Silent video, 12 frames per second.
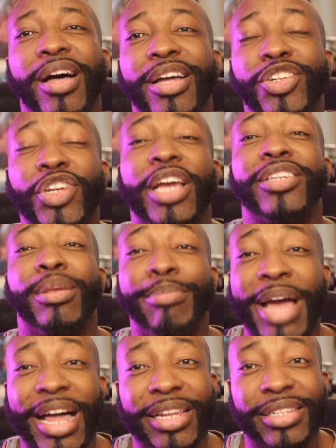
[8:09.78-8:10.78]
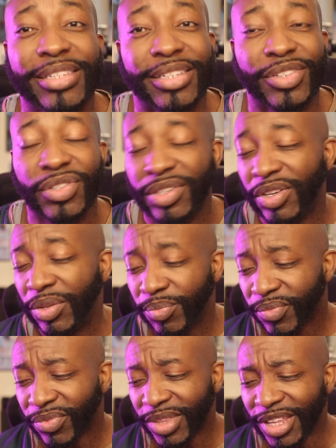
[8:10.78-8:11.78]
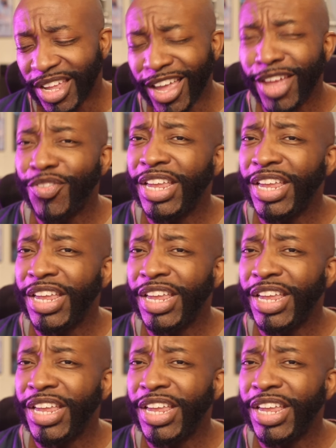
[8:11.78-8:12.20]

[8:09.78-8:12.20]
checks and balances if